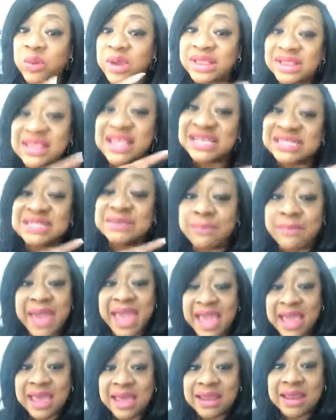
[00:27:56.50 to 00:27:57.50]
with this
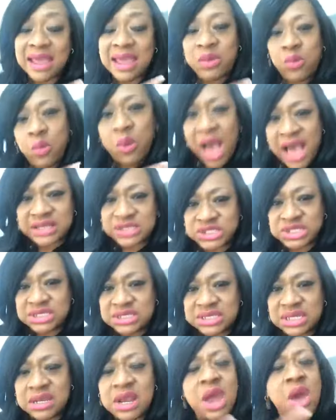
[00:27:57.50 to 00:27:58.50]
man in
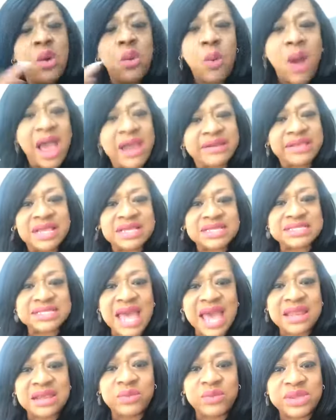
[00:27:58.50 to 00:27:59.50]
Washington. Why are they
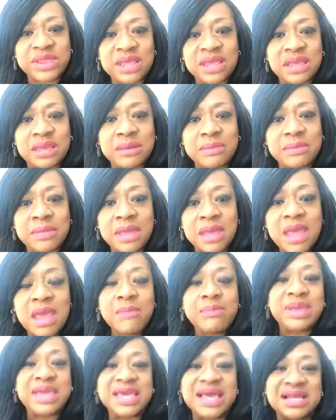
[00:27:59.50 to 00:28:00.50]
siding with him?
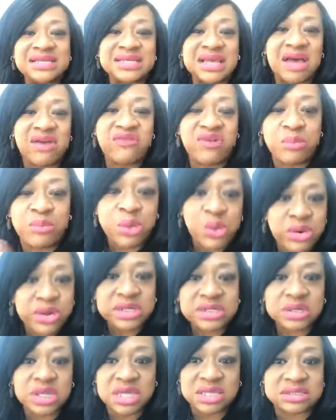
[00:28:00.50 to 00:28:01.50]
Because of
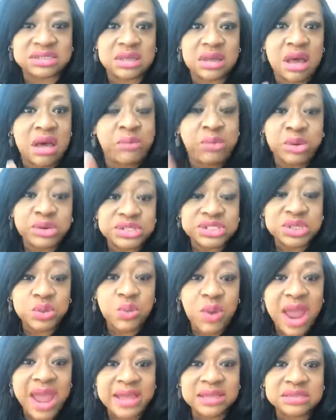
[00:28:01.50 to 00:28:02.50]
abortion
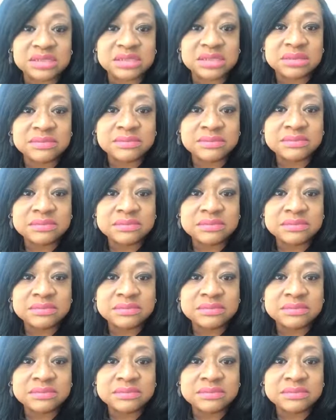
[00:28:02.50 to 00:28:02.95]
rights,